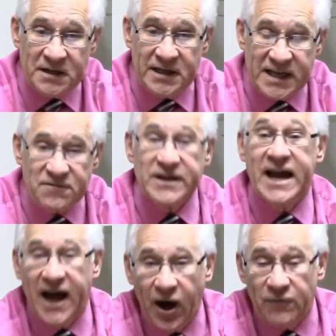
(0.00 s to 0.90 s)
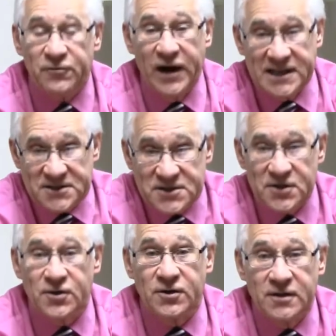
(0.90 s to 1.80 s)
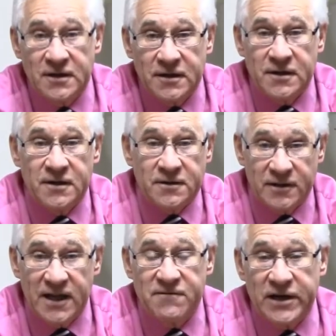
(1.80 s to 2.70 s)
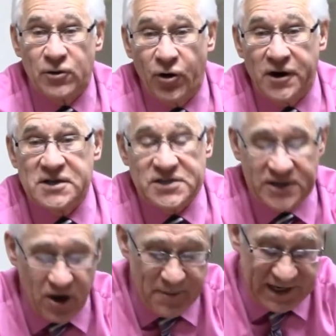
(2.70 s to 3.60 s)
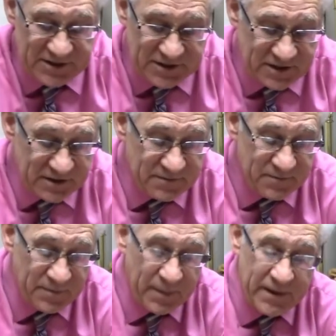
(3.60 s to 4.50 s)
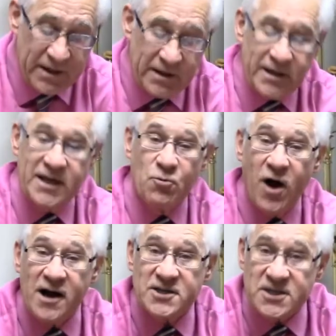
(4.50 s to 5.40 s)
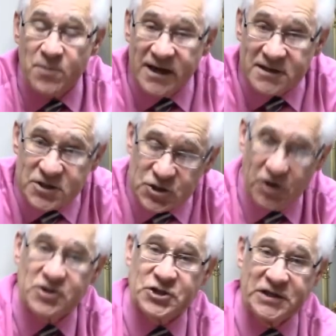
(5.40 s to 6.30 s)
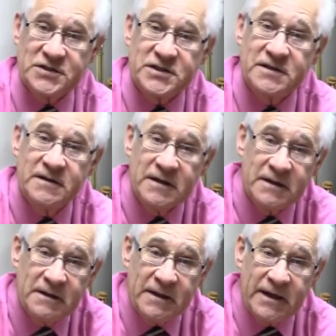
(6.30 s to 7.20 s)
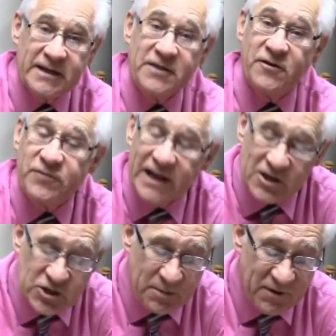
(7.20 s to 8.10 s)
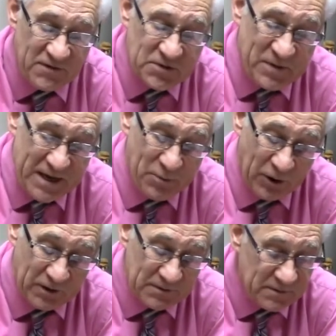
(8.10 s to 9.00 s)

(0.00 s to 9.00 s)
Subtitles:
Even now, friends, the living Lord is in our midst. He walks among his churches and in the fellowship of his people.